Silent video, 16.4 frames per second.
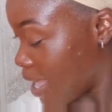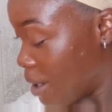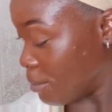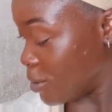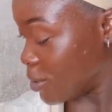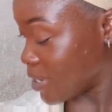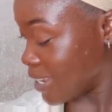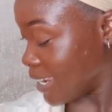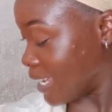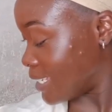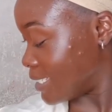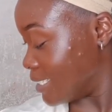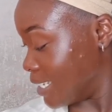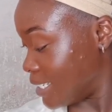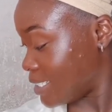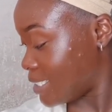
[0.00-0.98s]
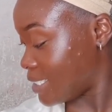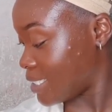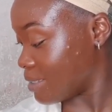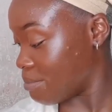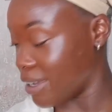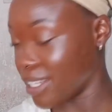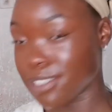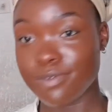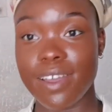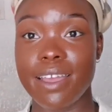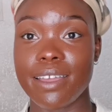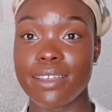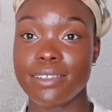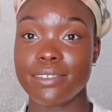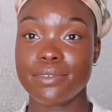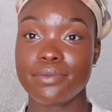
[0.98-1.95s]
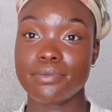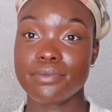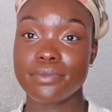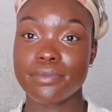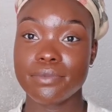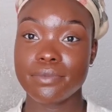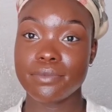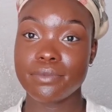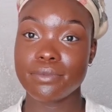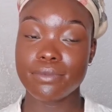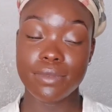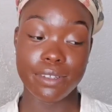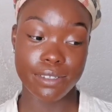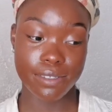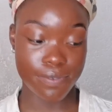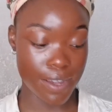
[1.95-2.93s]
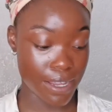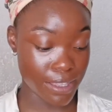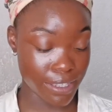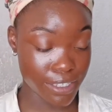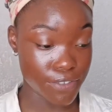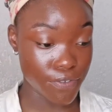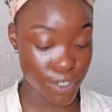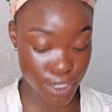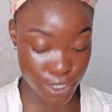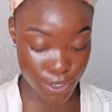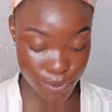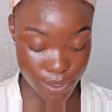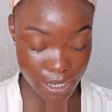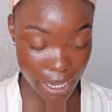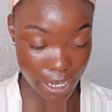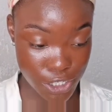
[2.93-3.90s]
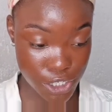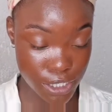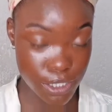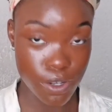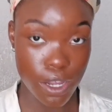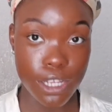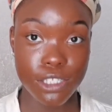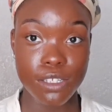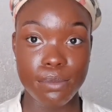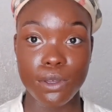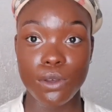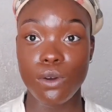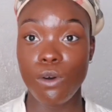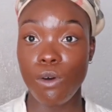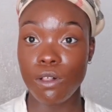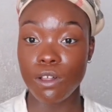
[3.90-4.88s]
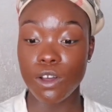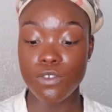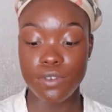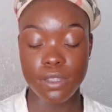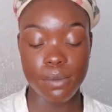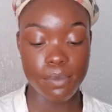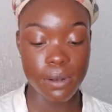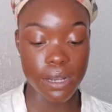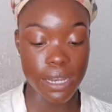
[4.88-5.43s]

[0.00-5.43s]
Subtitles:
I'm looking like this. But it's fine. It's fine. This video is actually going to be all over the